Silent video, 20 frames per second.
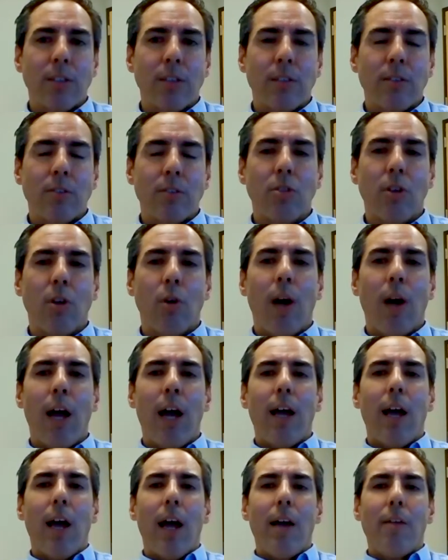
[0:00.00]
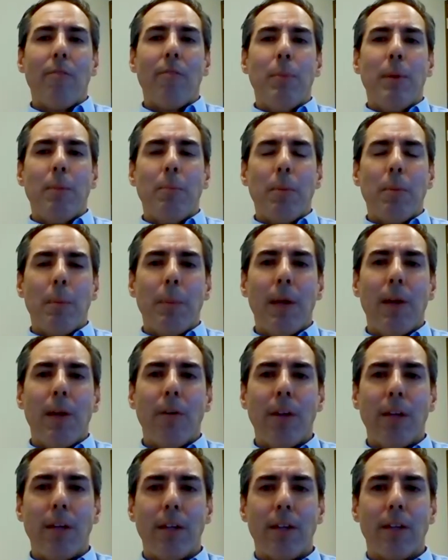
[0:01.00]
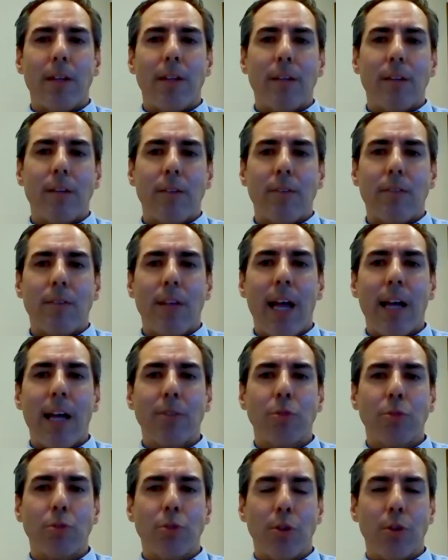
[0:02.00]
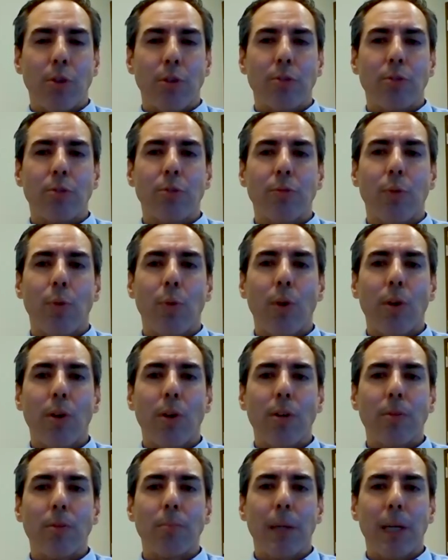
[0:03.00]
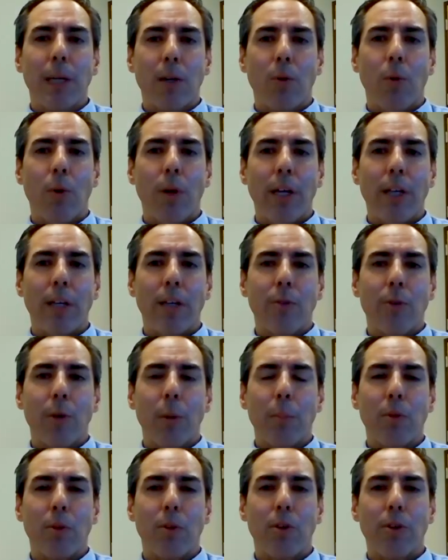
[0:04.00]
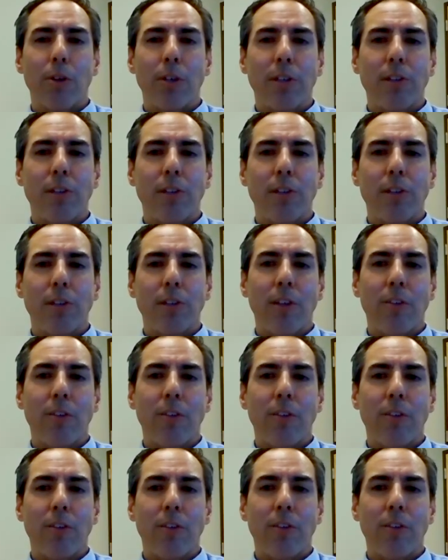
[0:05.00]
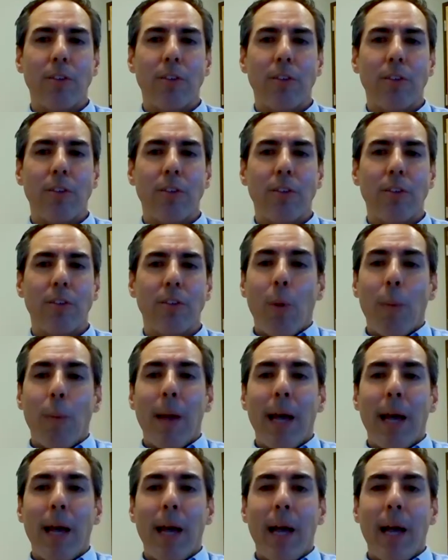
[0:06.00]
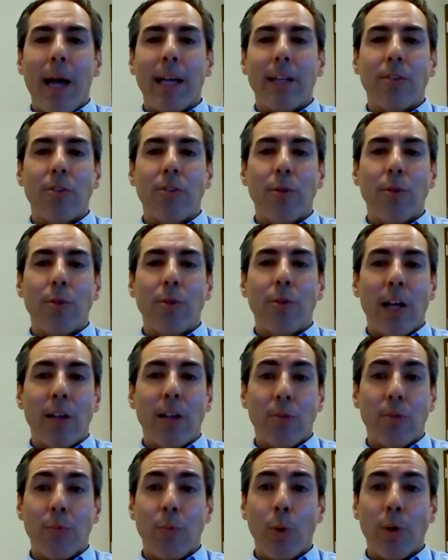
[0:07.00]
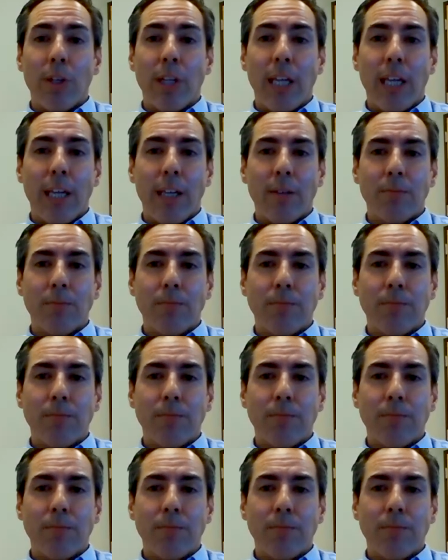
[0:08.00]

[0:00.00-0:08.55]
So I've been preparing tax returns for Bitcoin and cryptocurrencies since all the way back in 2014.